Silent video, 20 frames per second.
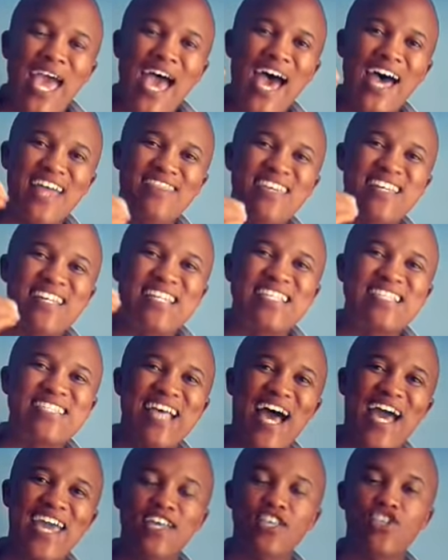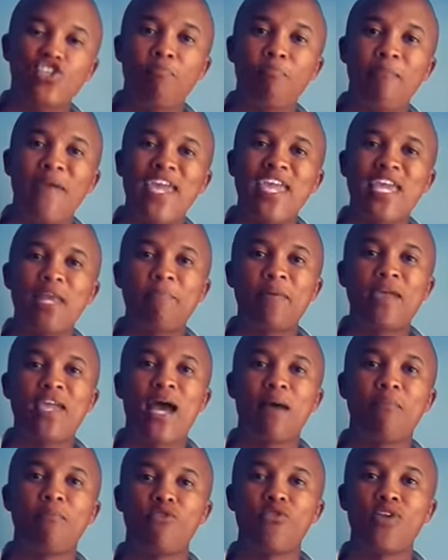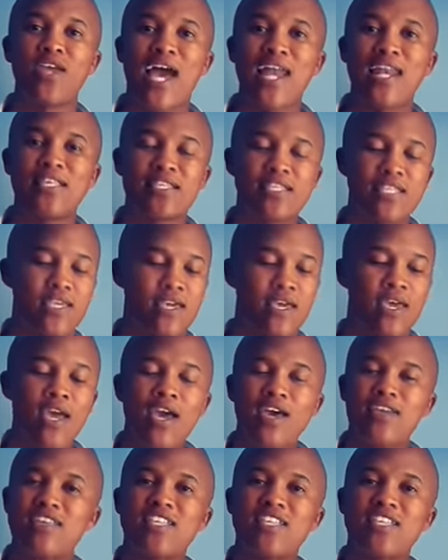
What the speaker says: had the desire to make it become a reality.